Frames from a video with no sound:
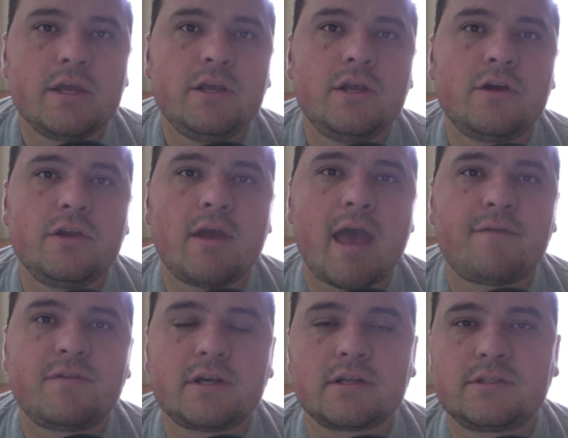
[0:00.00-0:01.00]
you
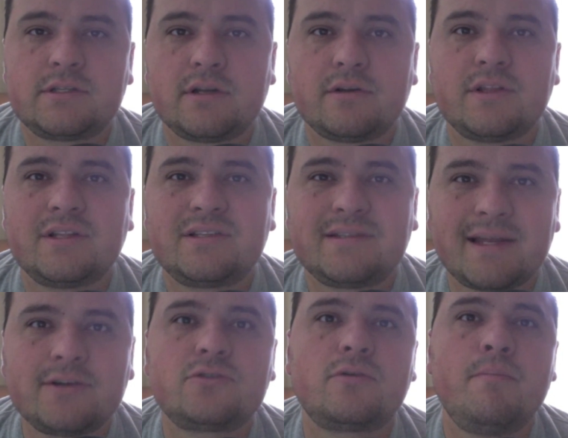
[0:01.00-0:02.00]
have to consider that
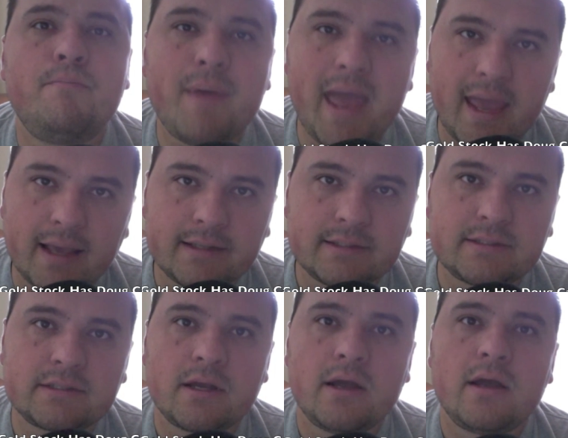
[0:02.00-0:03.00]
central
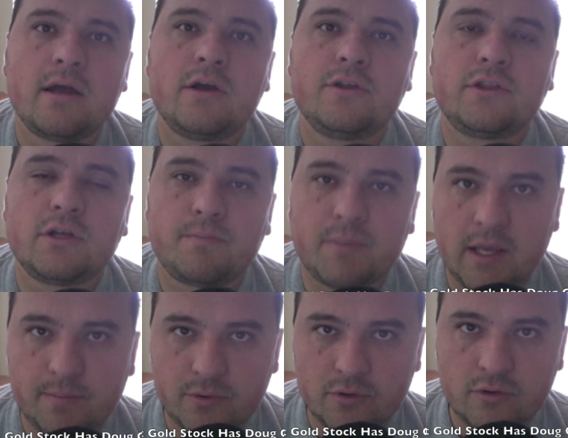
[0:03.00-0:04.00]
banks, the
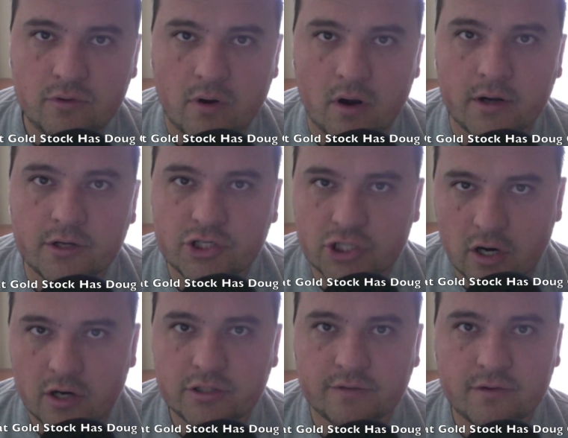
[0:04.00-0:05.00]
people who are in
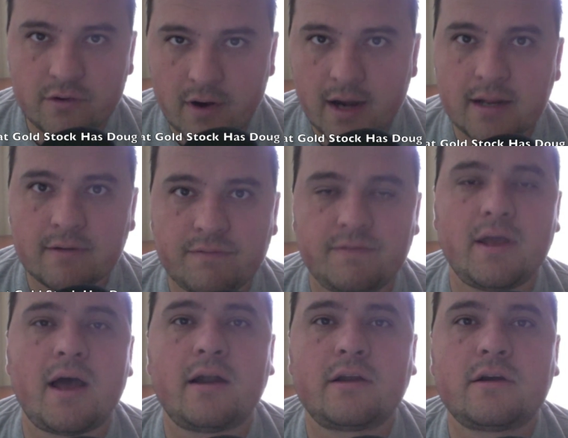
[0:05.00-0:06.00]
charge of creating
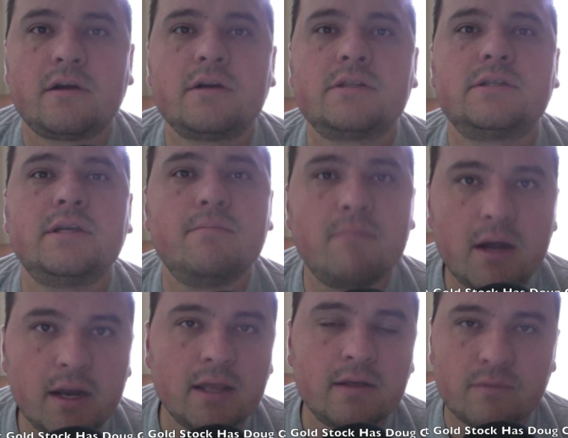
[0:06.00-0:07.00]
fiat currency,
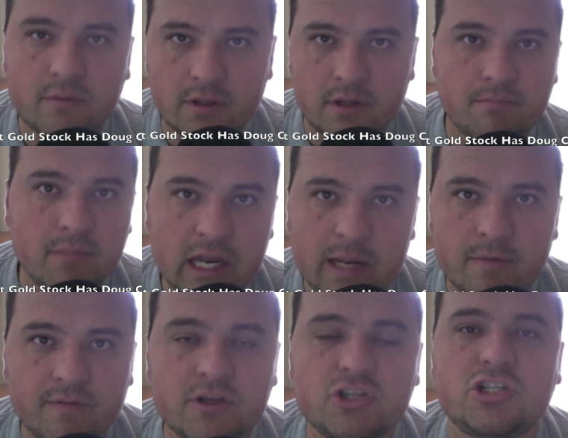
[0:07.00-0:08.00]
money, the medium
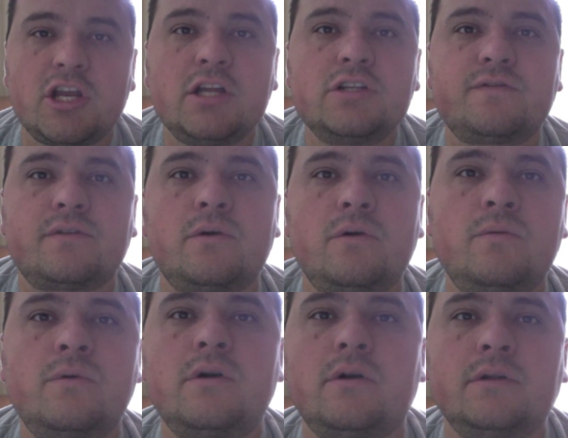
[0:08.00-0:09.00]
of exchange for the whole
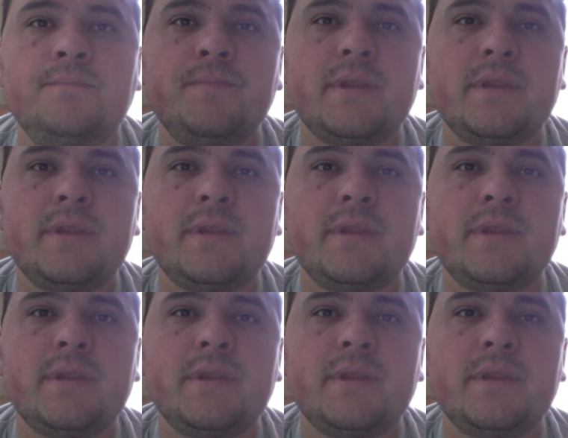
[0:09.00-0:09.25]
world,